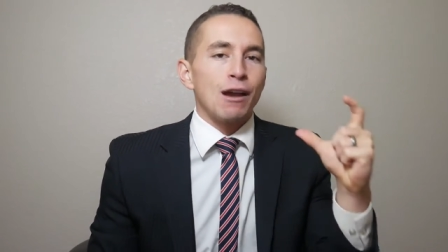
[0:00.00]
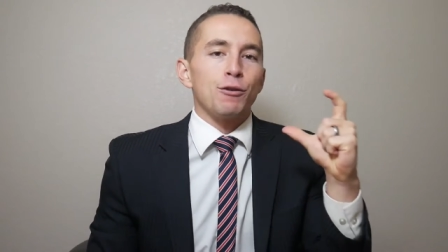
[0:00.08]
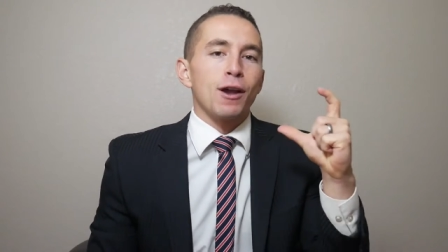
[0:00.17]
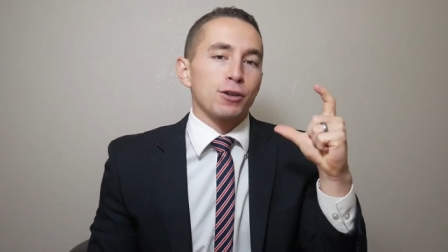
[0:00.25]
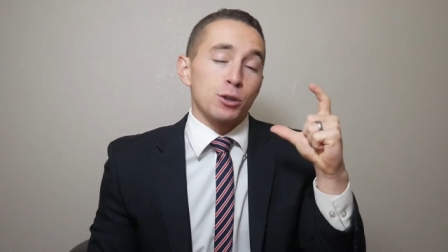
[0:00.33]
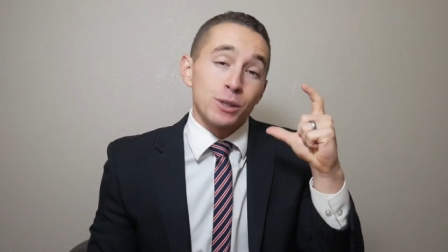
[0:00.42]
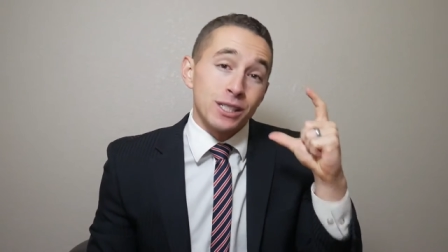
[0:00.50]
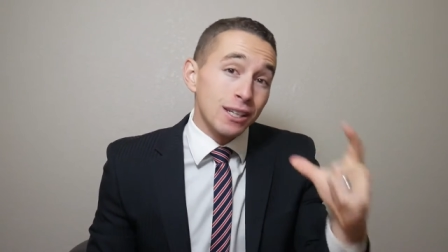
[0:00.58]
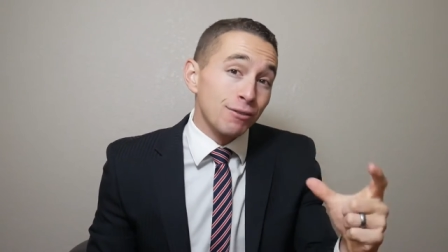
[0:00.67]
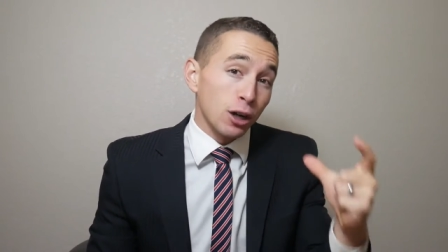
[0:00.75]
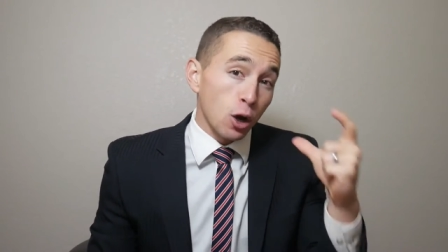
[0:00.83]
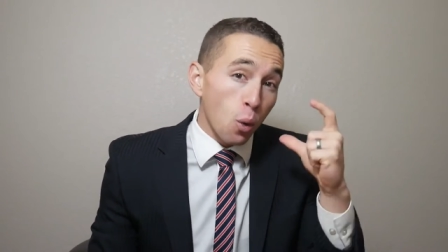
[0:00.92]
if you have
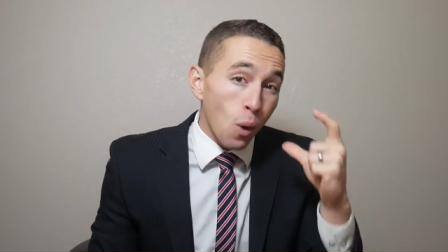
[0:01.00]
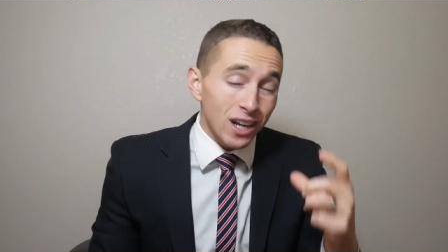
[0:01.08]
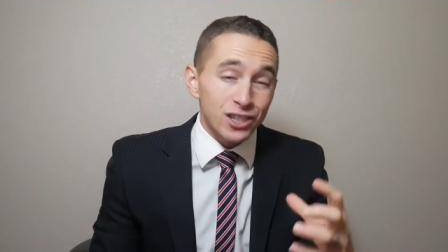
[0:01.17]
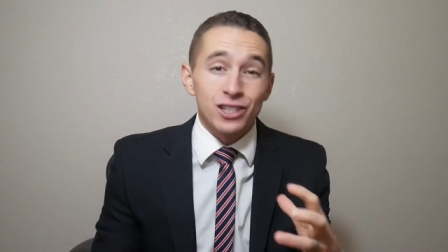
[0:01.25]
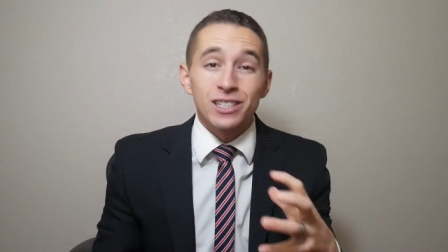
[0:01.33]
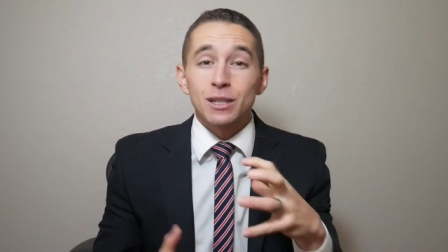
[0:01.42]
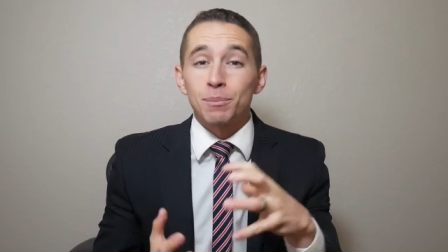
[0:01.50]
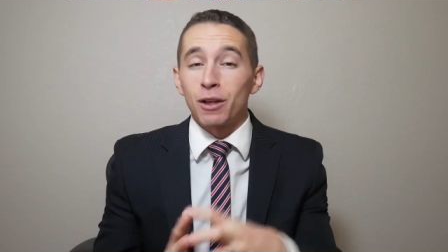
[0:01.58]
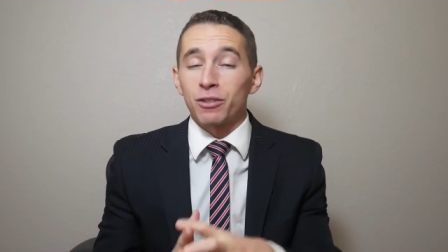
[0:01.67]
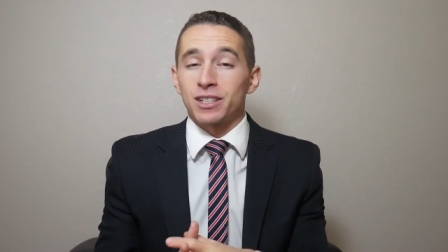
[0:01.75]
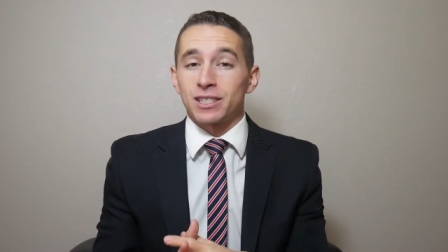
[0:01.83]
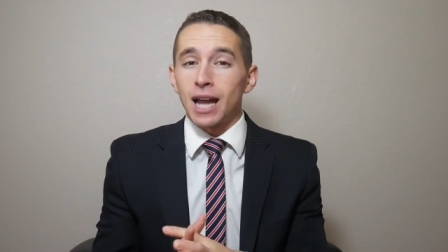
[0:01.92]
specific questions
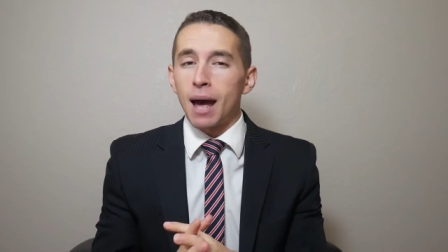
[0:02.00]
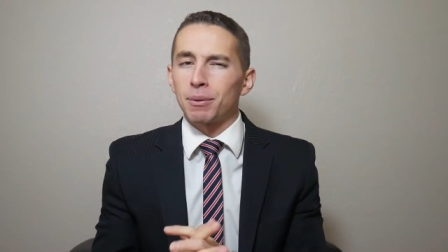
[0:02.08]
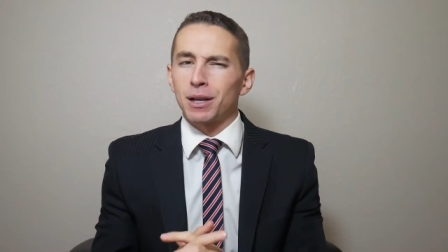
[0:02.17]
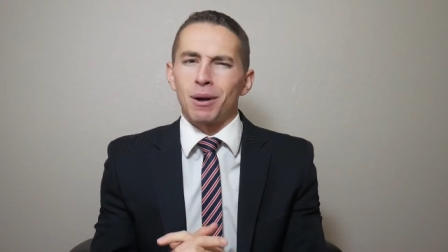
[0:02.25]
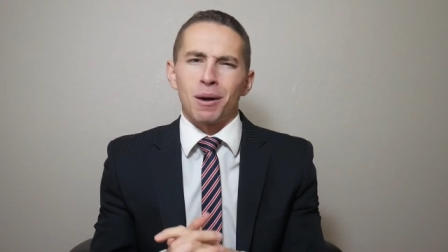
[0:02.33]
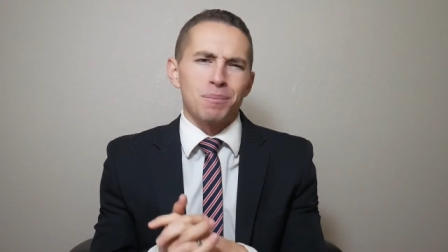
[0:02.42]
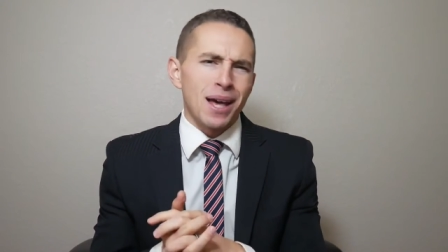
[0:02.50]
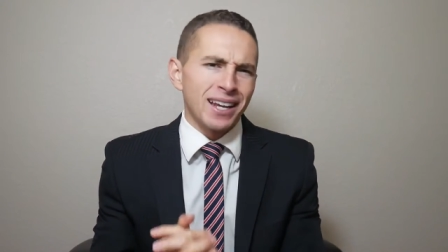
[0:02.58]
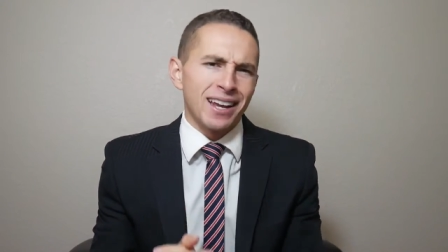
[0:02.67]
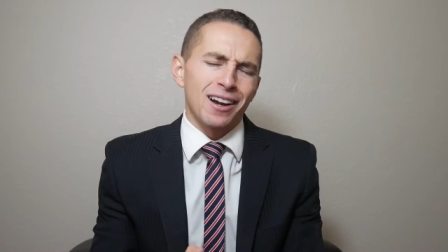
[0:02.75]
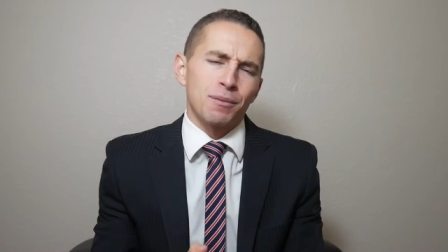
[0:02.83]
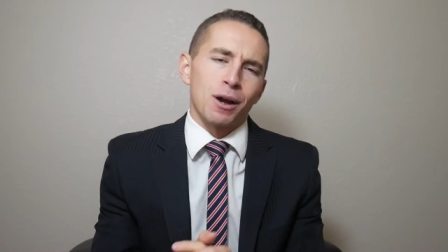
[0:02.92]
about this topic, about
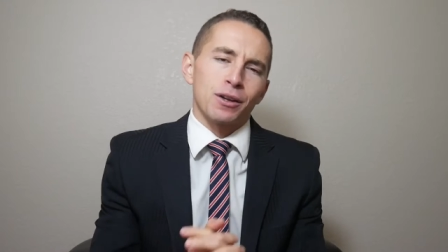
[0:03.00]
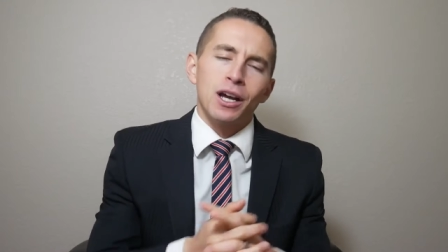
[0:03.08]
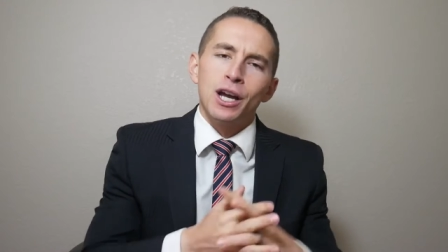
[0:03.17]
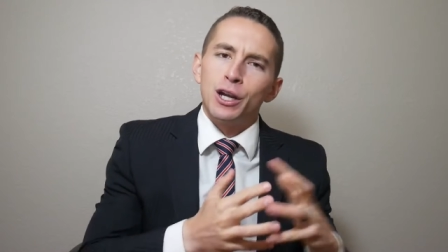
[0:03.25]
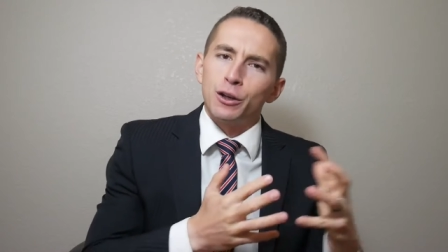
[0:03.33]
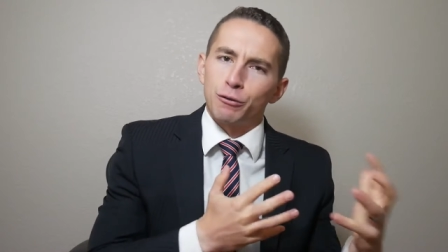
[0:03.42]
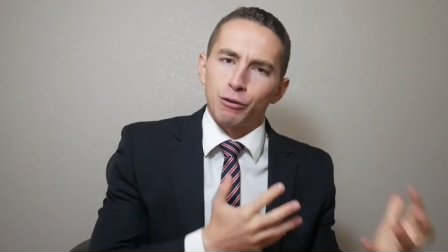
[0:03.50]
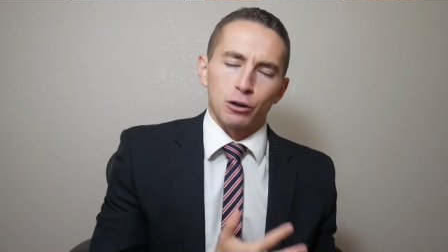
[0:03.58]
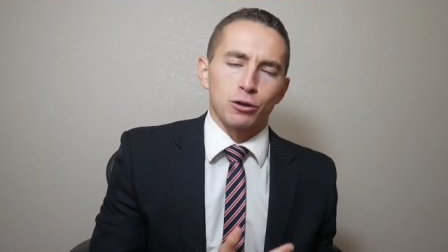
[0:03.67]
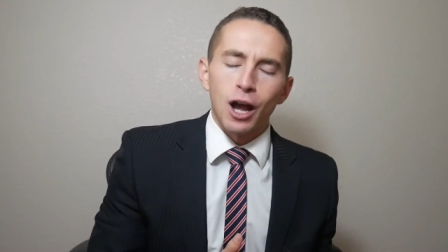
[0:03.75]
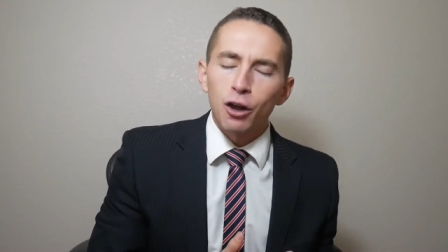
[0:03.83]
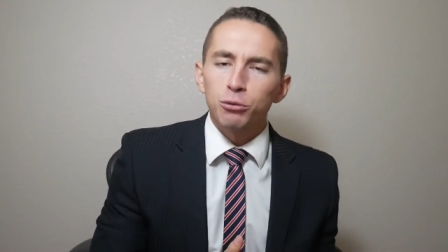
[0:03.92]
Medicare, about your
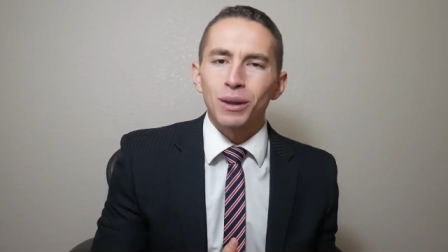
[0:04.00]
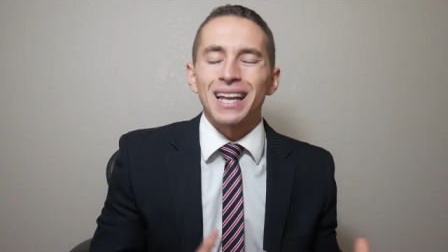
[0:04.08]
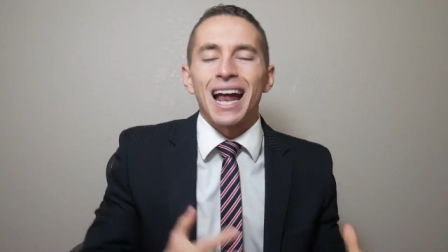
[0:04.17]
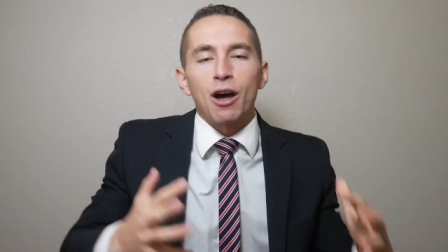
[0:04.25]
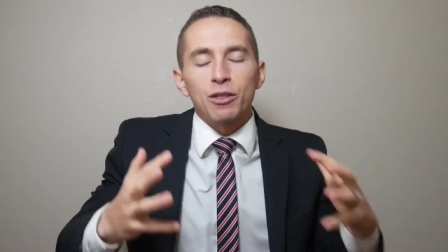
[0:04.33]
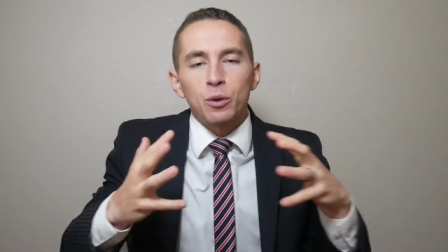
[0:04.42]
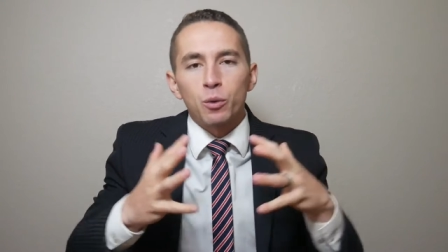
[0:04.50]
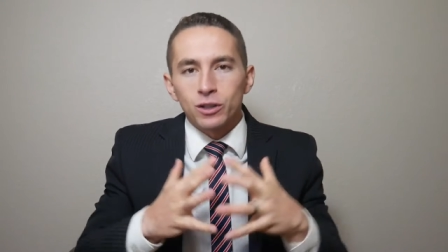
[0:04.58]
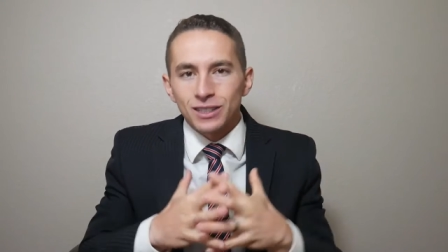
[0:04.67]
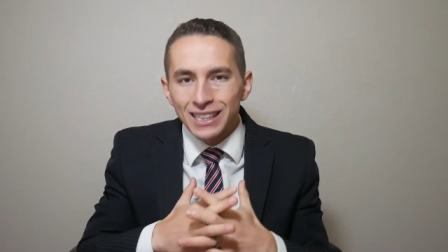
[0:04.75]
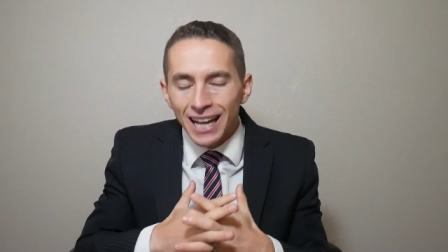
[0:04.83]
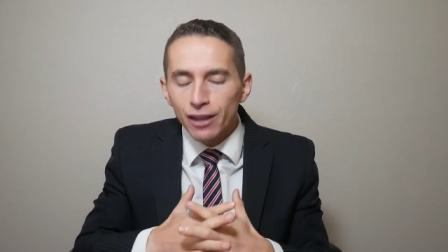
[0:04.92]
federal health plan, how they
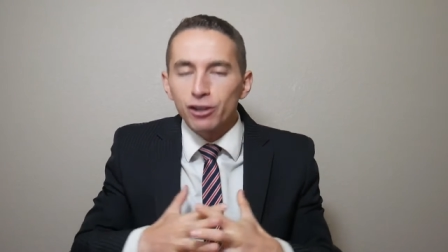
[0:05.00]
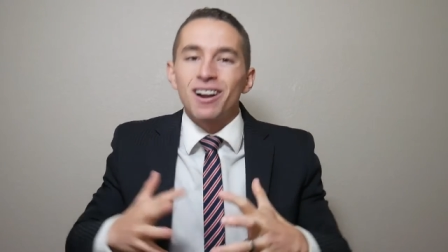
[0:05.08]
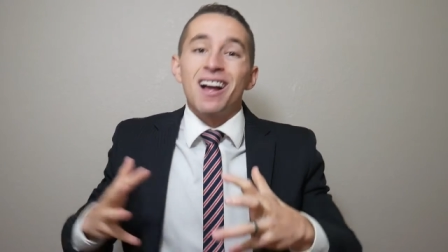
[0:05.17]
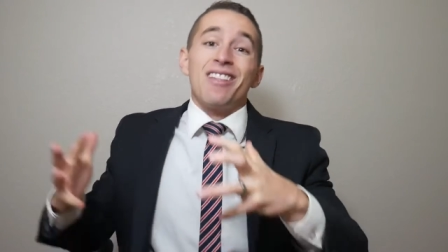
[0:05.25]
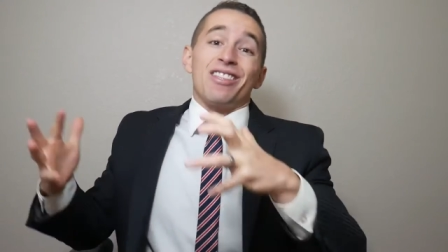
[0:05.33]
work together,